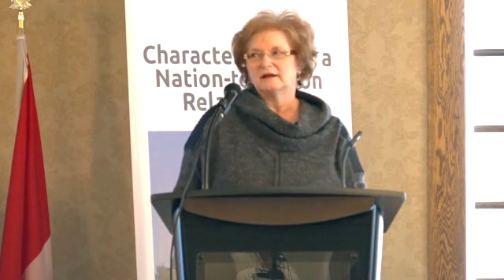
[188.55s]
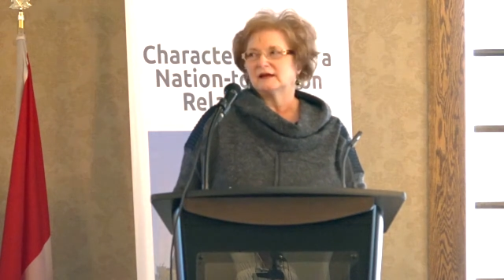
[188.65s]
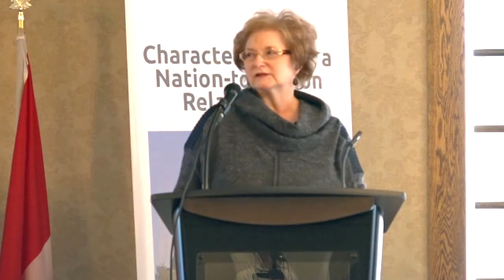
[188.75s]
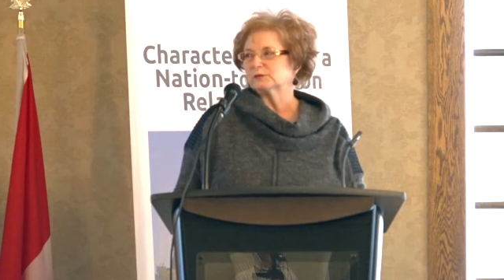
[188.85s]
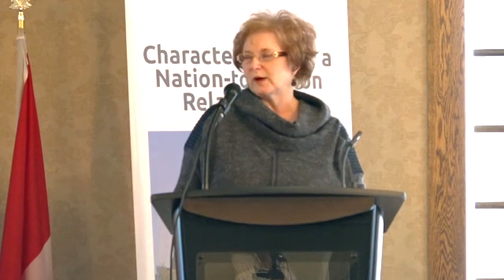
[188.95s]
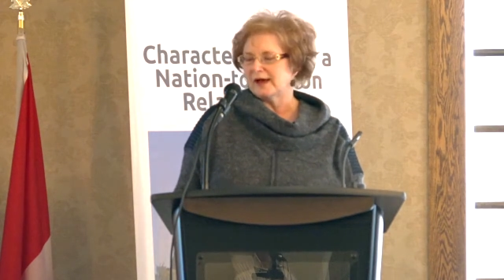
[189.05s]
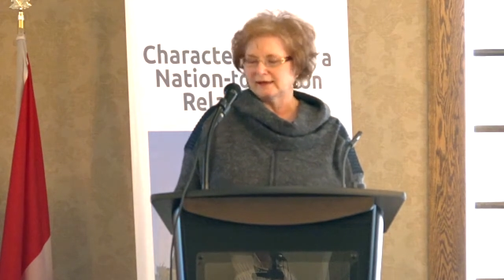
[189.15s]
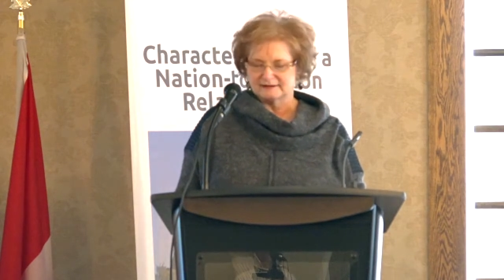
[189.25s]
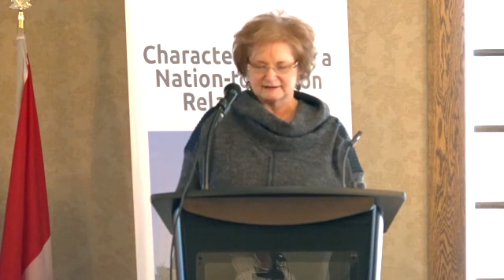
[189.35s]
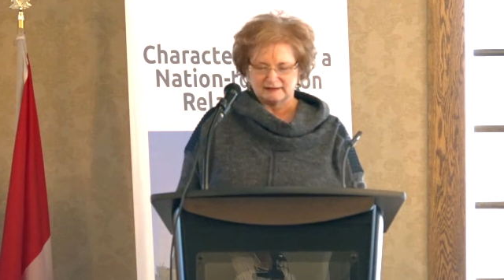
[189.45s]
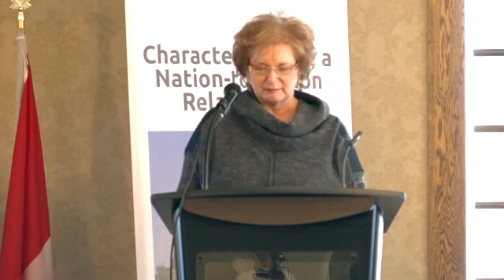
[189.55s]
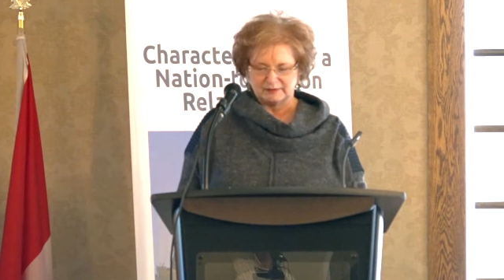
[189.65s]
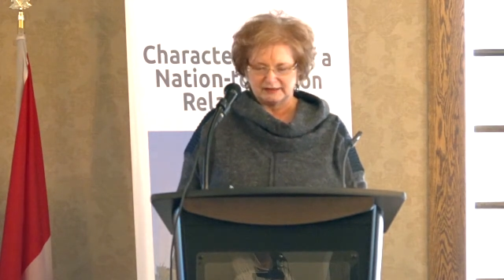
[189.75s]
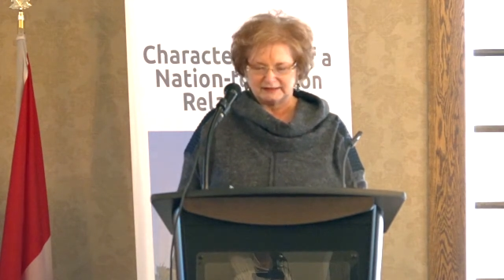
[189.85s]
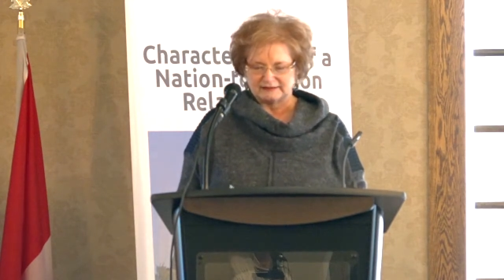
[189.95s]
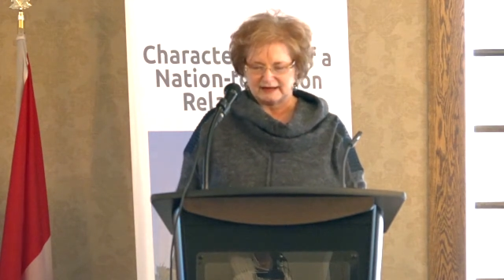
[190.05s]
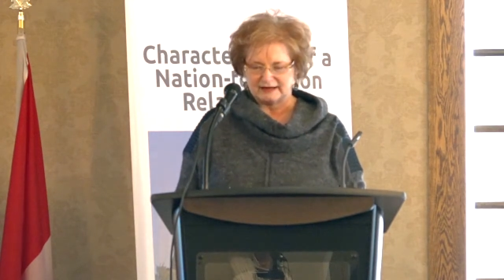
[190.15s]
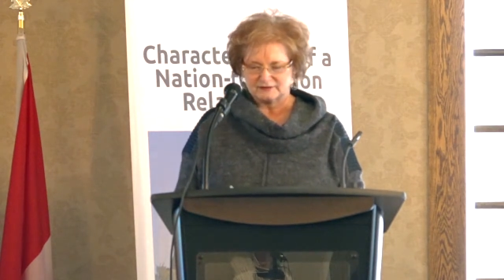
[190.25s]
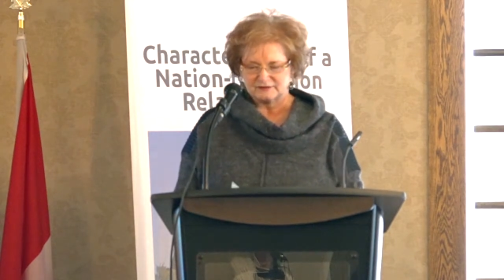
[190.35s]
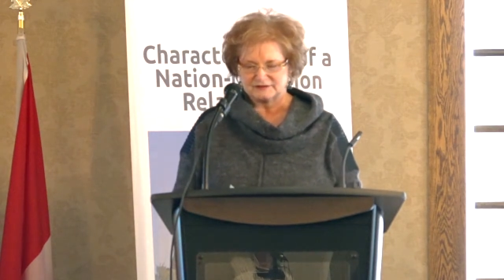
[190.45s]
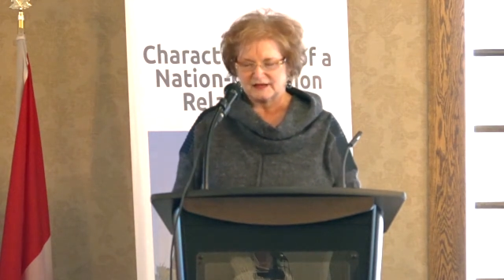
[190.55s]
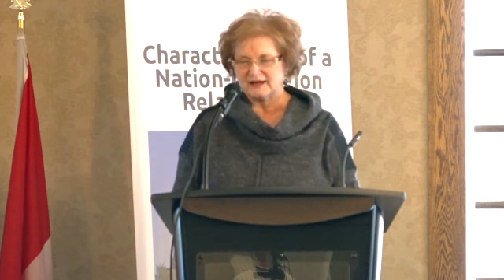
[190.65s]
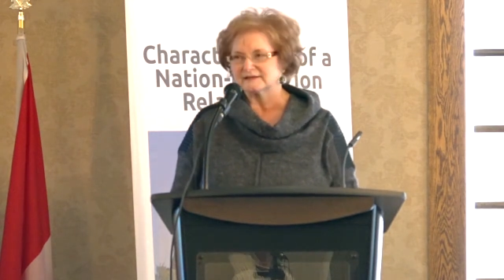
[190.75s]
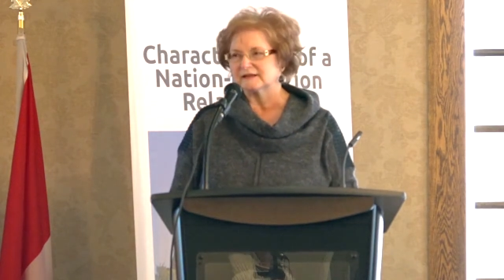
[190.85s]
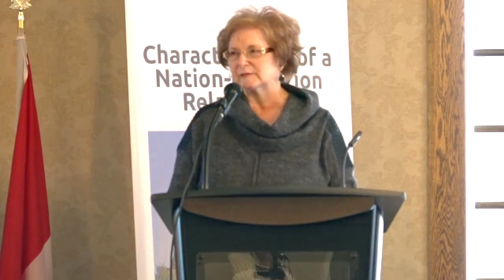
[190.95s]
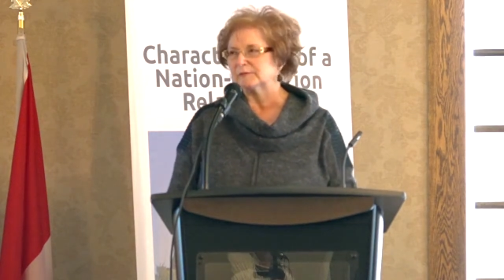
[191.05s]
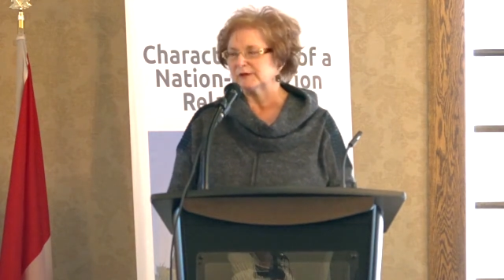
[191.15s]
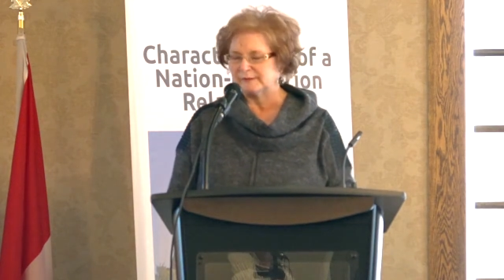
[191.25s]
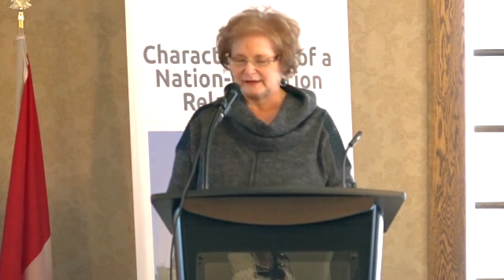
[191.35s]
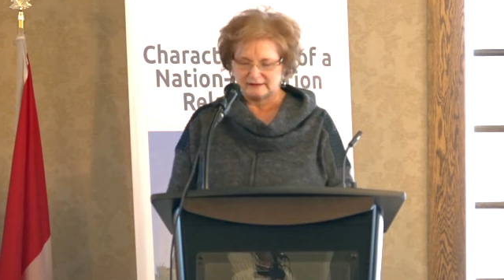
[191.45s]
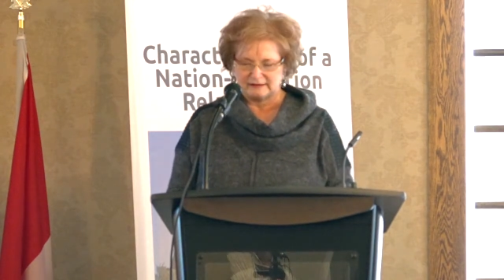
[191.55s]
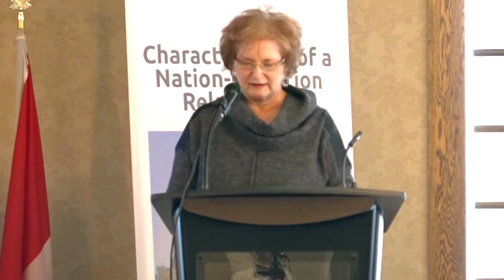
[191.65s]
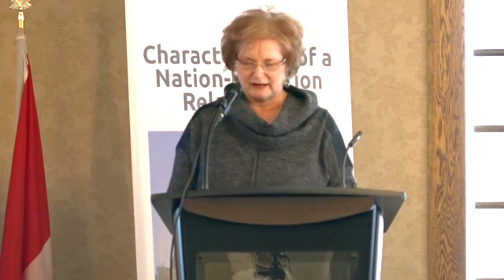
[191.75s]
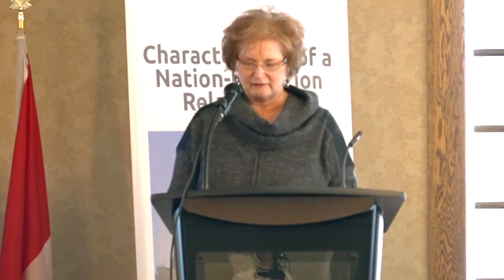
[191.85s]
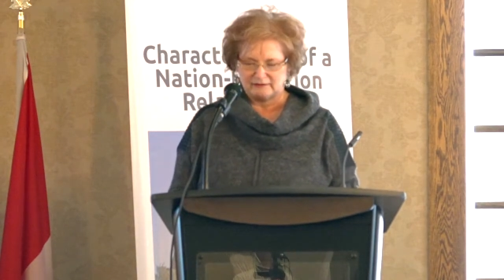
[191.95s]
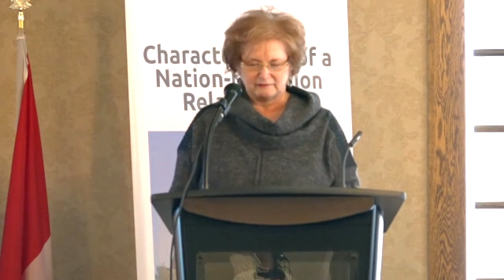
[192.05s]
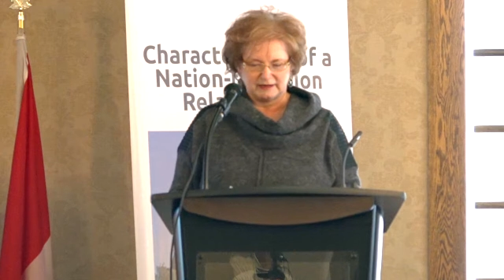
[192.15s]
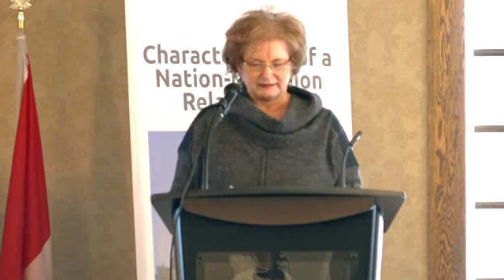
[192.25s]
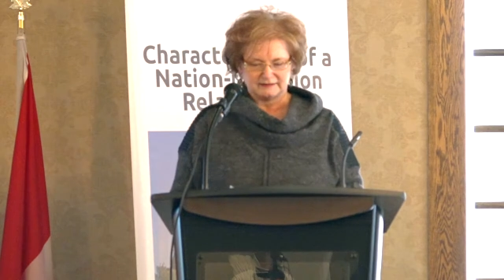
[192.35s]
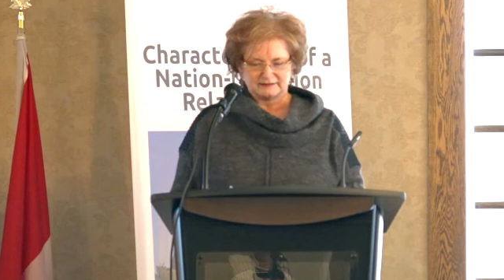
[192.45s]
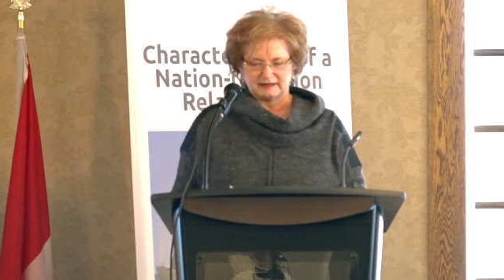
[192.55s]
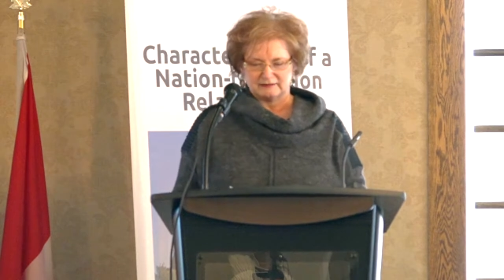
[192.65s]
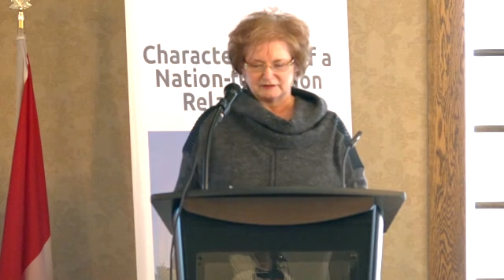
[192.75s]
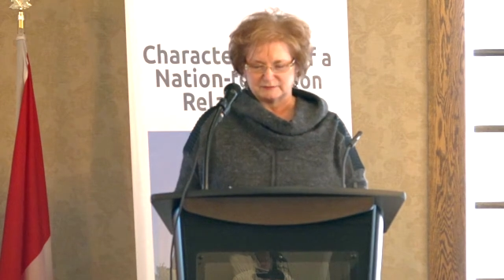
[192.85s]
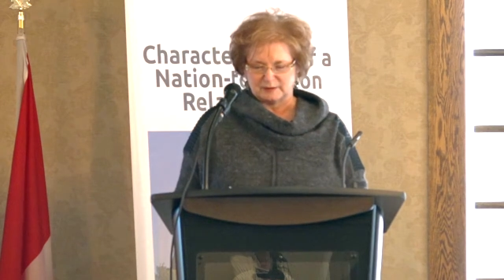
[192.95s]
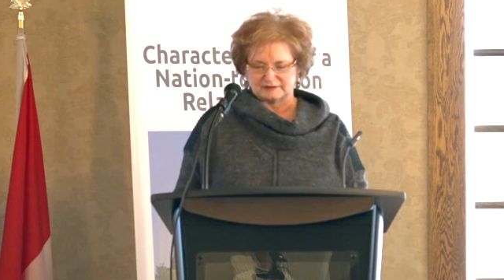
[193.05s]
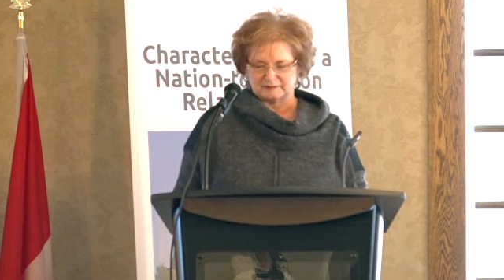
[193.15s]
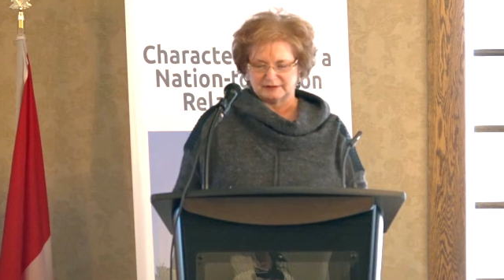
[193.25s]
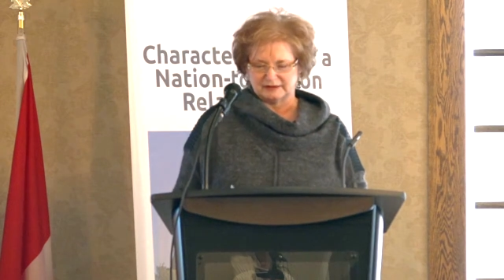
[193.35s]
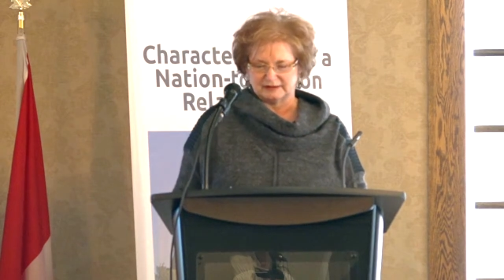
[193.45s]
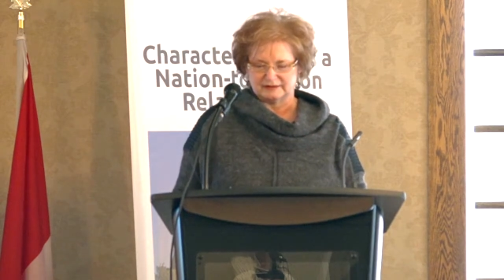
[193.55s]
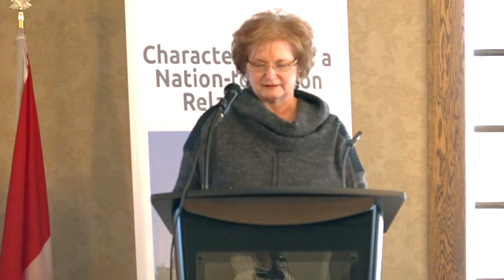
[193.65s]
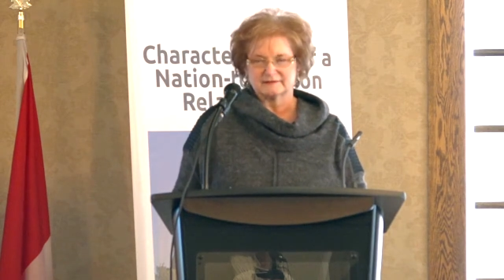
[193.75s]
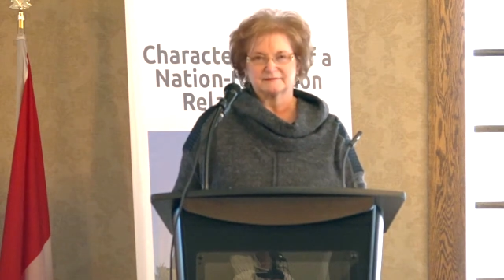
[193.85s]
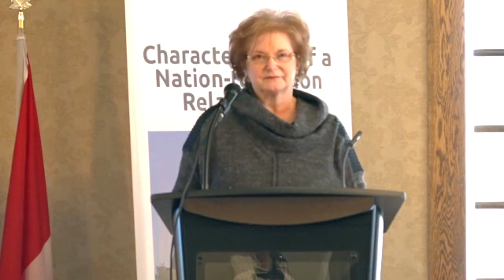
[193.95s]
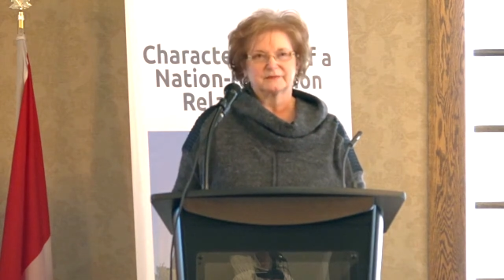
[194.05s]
as well as the ability to exercise and implement inherent rights and responsibilities.